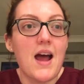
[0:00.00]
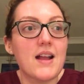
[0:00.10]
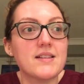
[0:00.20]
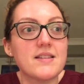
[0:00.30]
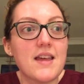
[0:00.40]

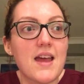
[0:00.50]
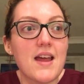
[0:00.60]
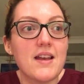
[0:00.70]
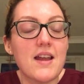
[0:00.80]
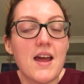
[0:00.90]
and
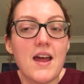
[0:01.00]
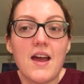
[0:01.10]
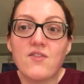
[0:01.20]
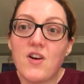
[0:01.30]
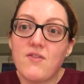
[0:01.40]
then
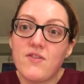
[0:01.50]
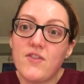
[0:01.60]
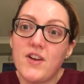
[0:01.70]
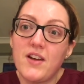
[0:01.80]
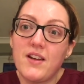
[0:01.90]
I've gone
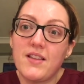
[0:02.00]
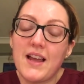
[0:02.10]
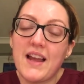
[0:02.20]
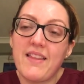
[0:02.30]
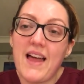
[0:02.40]
for
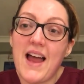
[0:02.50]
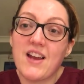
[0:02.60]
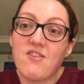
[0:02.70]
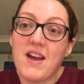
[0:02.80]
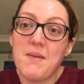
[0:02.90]
like a
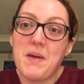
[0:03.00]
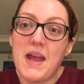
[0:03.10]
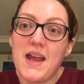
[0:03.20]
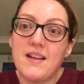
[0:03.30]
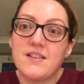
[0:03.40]
light grey
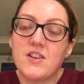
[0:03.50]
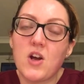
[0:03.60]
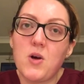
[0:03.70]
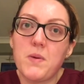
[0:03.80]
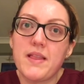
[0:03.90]
paint to
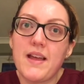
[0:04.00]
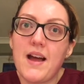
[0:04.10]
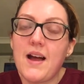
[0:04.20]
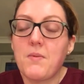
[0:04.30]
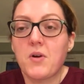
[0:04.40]
go with
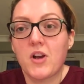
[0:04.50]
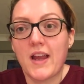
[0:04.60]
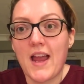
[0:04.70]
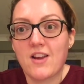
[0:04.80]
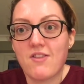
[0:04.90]
that. I'm going to
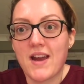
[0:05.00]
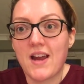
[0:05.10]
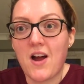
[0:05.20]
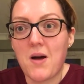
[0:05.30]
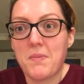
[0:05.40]
get a grey
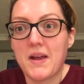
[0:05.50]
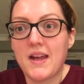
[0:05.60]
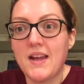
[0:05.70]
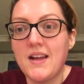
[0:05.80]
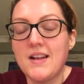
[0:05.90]

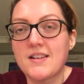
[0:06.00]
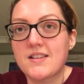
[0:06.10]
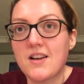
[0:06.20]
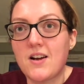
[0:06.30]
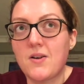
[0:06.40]
carpet.
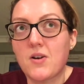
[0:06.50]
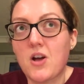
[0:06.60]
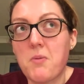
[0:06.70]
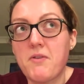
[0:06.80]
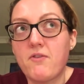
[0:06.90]
So
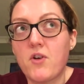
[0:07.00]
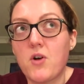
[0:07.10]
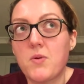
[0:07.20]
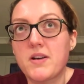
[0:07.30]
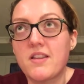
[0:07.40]
going
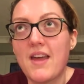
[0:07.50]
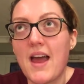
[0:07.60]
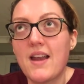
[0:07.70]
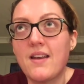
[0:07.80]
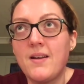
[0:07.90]
forward
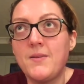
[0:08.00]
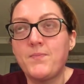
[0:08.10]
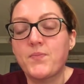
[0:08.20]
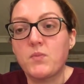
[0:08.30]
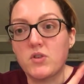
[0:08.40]
then,
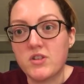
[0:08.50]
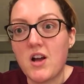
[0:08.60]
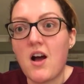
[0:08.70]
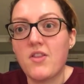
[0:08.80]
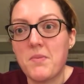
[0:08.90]
we'll
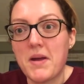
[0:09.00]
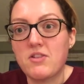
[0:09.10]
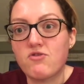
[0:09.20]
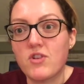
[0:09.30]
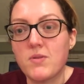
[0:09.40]
start on the
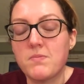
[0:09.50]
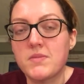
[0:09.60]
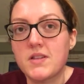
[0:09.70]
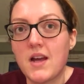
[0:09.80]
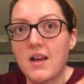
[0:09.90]

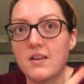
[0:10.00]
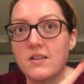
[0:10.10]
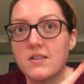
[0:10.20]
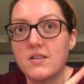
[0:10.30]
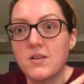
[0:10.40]
bedrooms
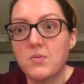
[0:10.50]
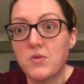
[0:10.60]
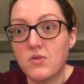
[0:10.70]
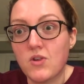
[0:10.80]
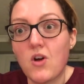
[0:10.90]
and
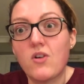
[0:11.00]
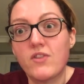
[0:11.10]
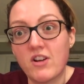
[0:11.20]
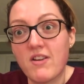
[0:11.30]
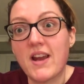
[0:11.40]
we'll go
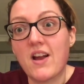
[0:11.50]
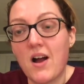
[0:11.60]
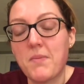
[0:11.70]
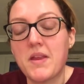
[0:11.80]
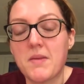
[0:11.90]
for grey
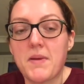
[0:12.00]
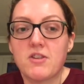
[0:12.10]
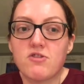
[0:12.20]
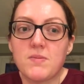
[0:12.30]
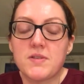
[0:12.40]
carpet in the
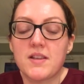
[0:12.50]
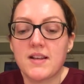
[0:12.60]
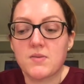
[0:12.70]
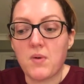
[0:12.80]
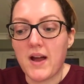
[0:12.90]
bedrooms. So
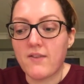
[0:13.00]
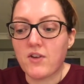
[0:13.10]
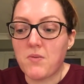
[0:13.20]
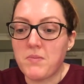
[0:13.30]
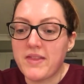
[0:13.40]
that's why I've
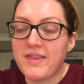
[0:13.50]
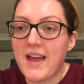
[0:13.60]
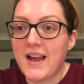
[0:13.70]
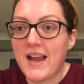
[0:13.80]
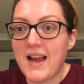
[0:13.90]
gone with
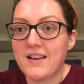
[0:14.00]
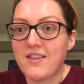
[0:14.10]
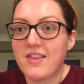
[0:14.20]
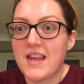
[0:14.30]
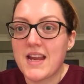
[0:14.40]
that kind of
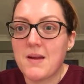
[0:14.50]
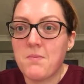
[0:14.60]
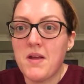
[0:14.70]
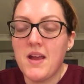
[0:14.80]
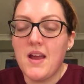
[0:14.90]

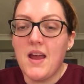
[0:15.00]
theme.